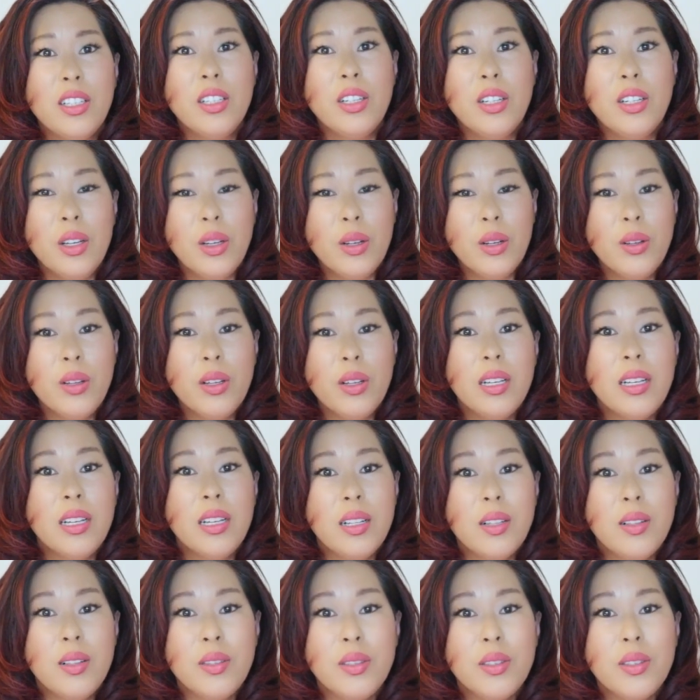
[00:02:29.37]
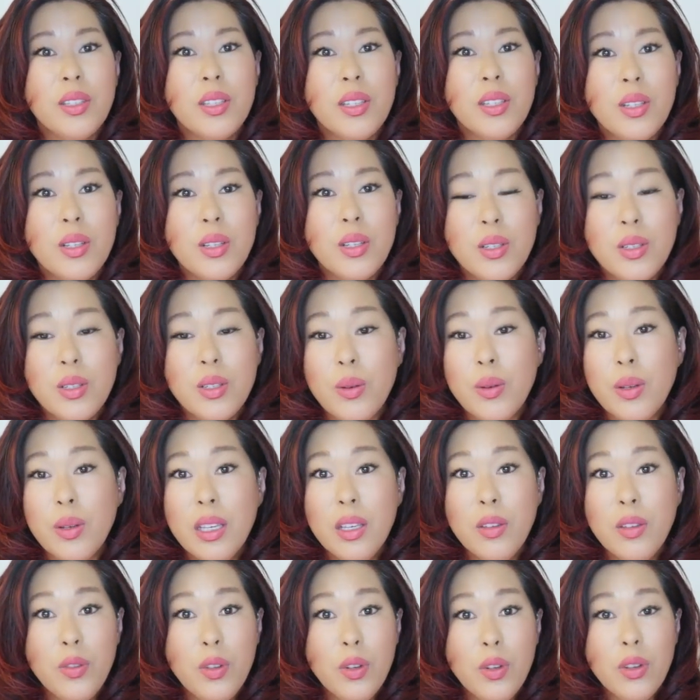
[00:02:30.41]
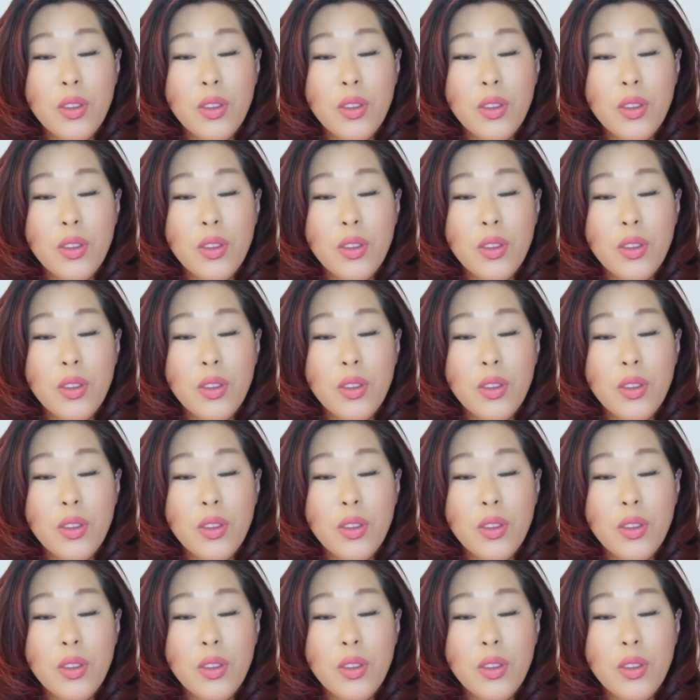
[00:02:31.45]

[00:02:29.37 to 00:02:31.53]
you know? So if